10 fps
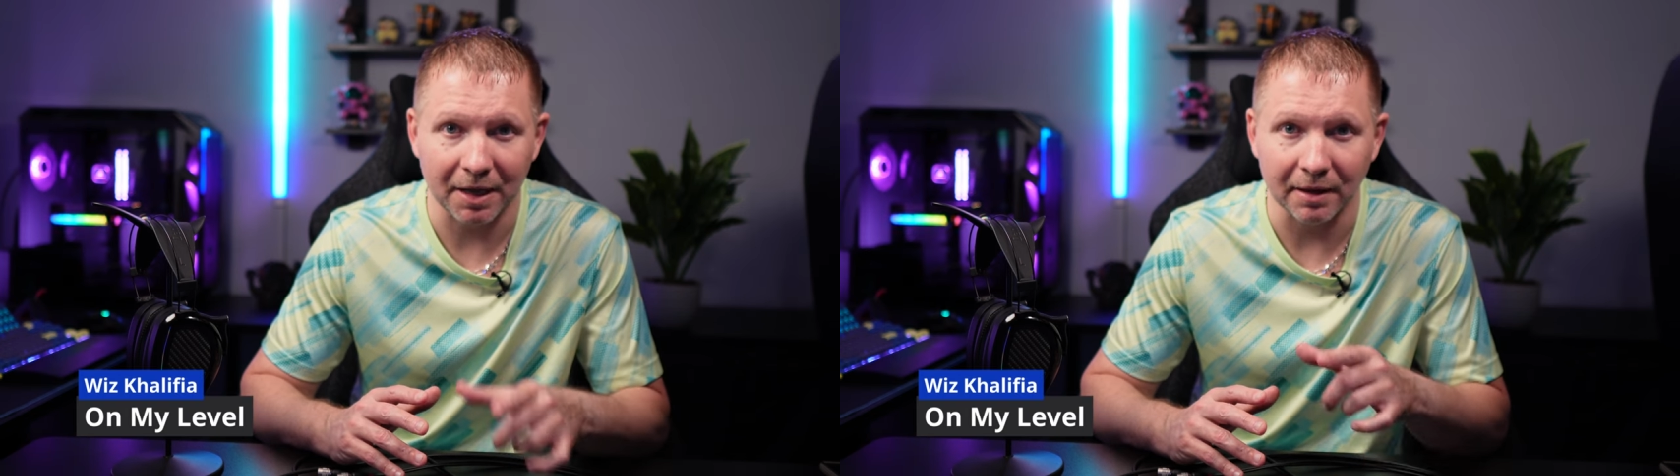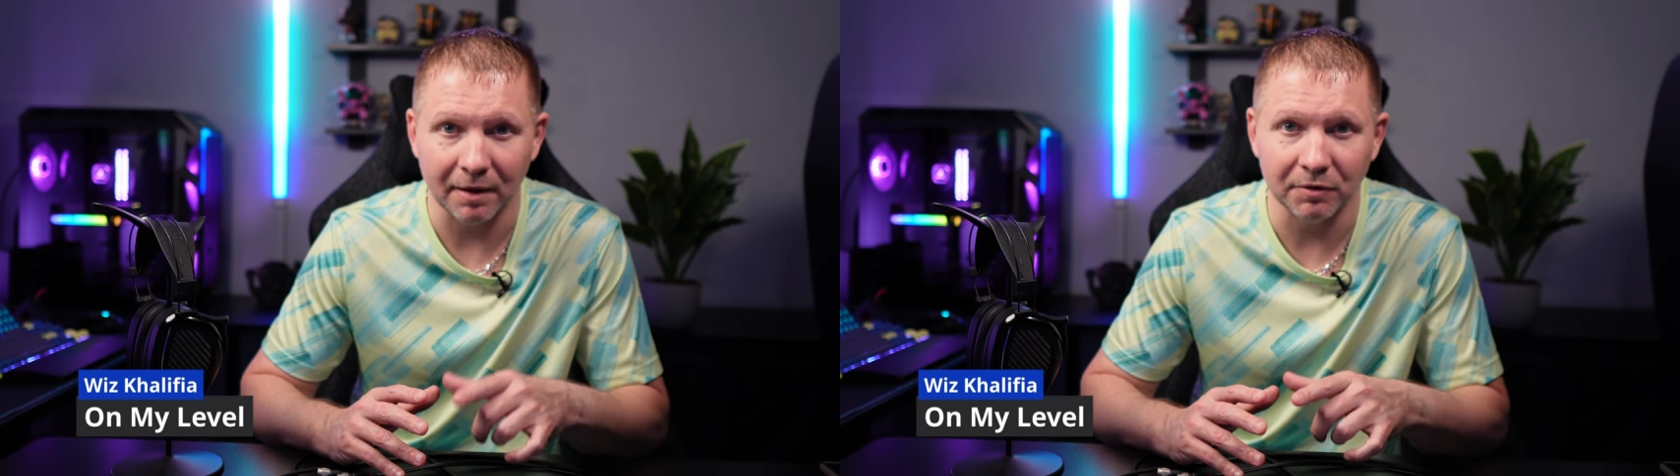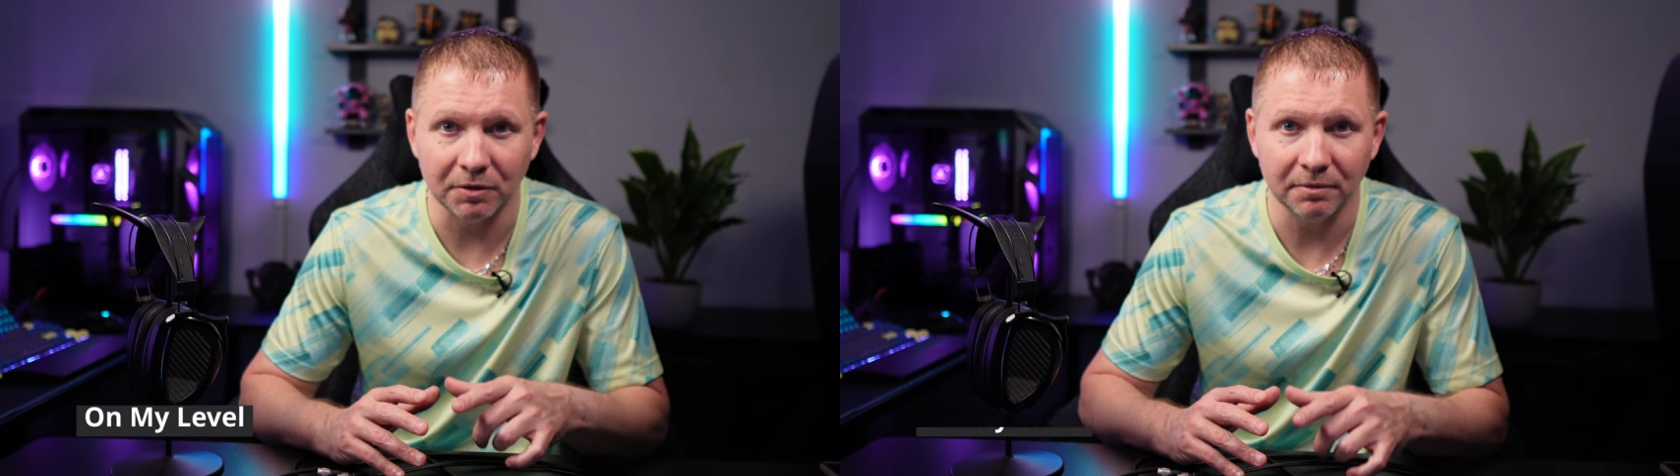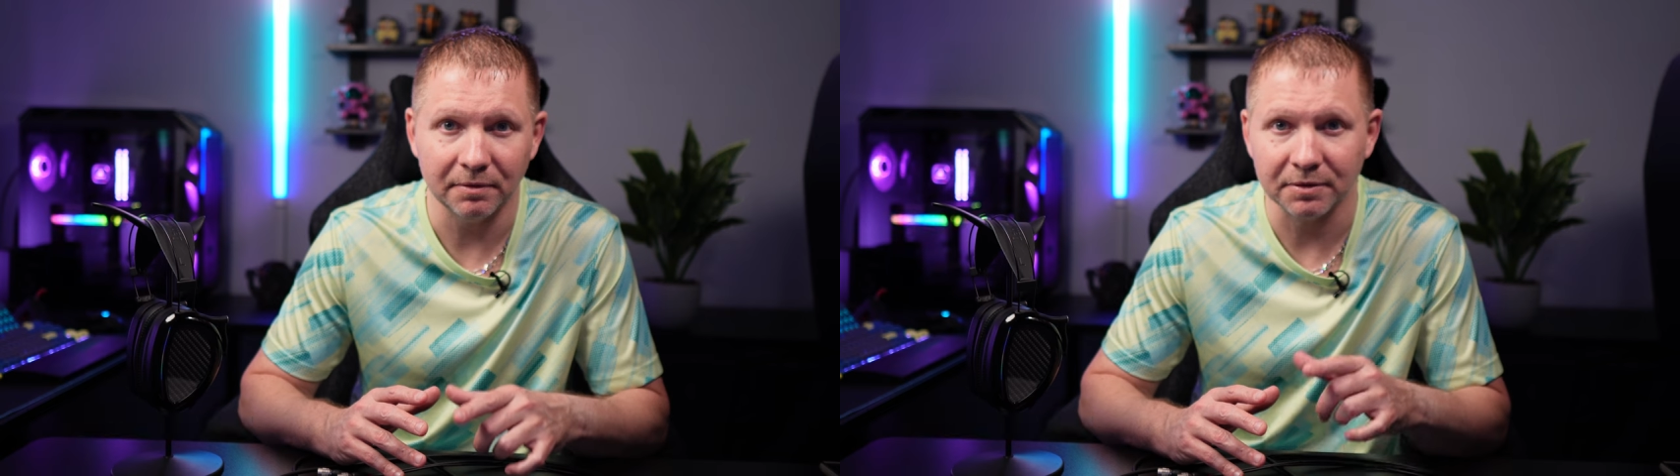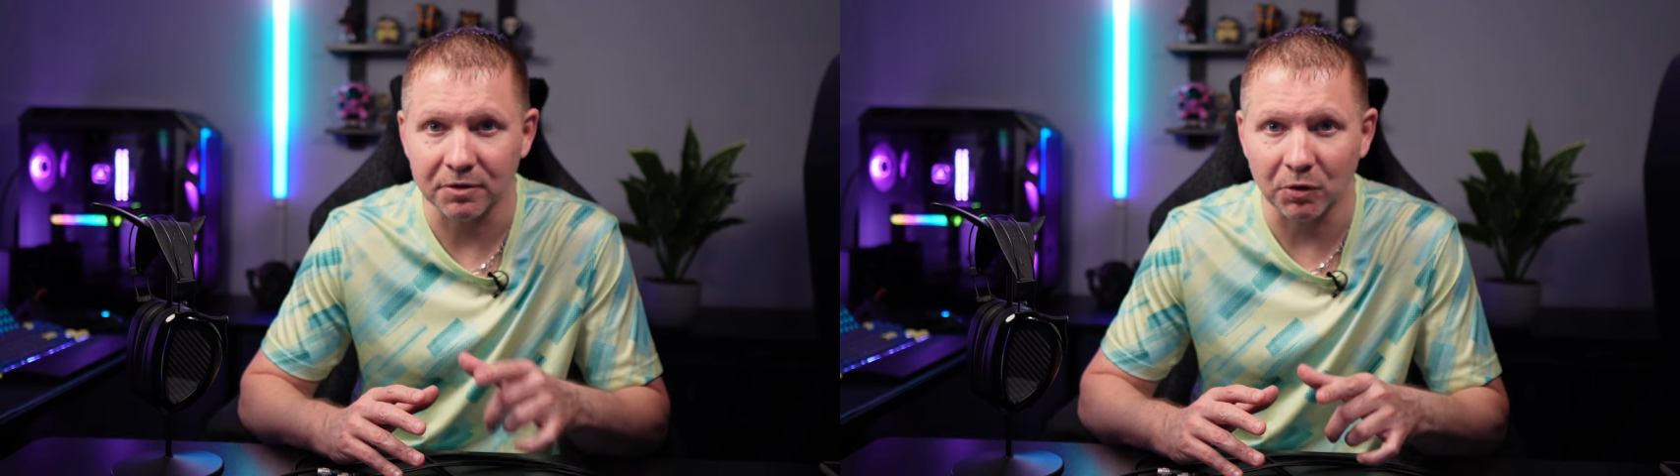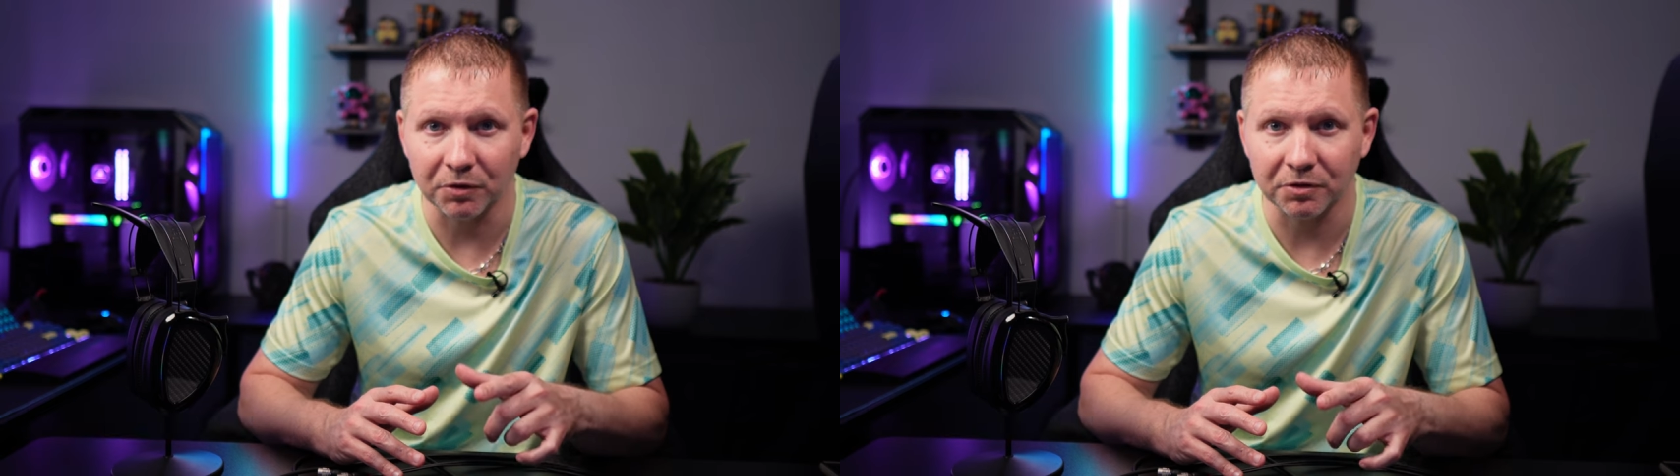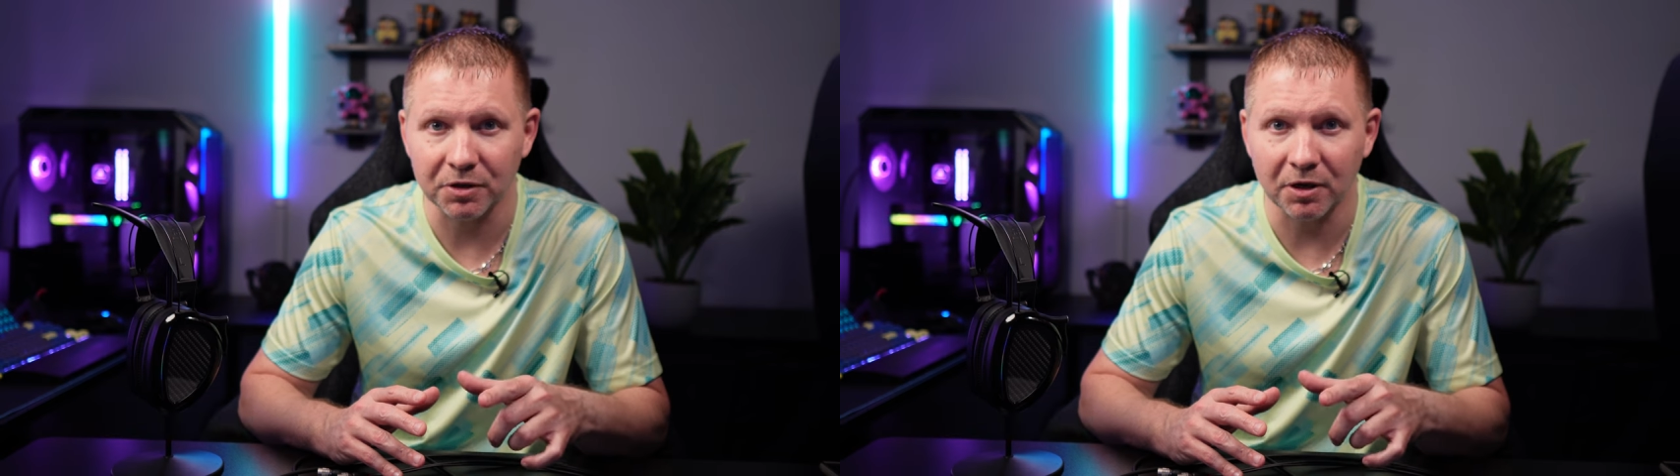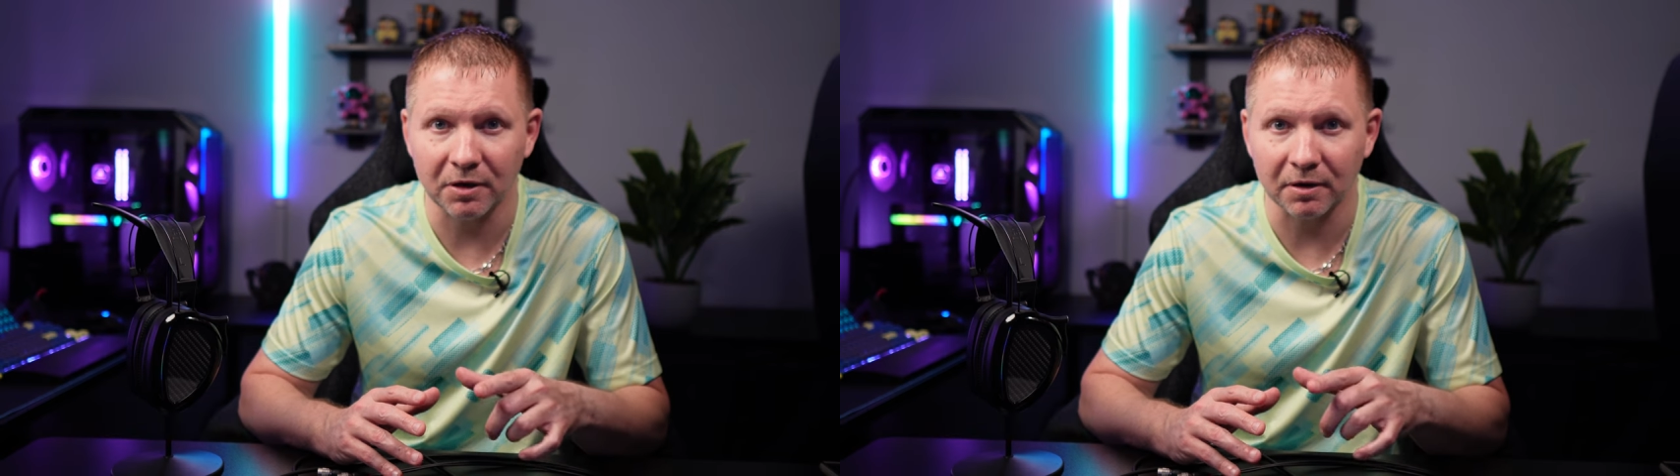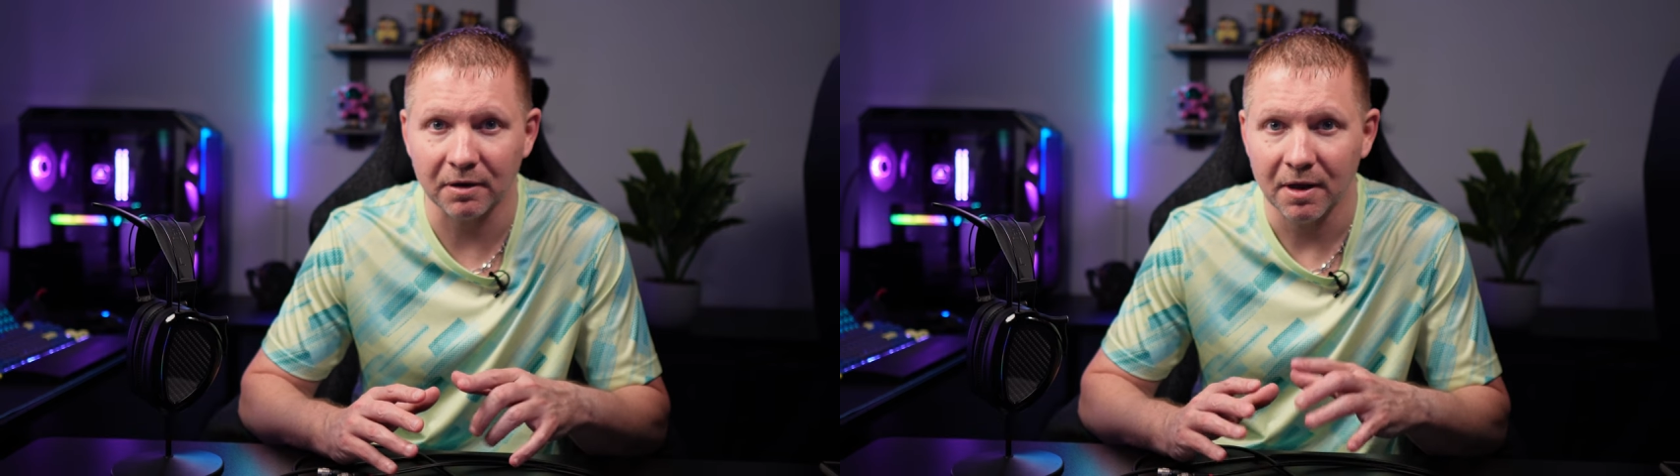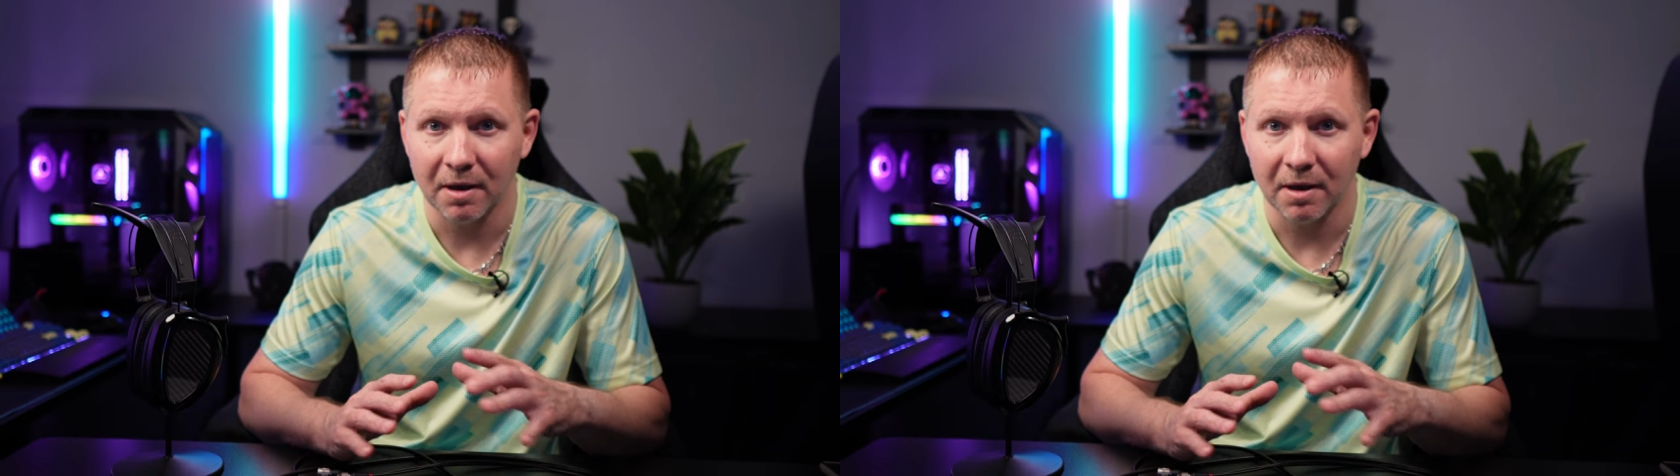Level, it's an older song.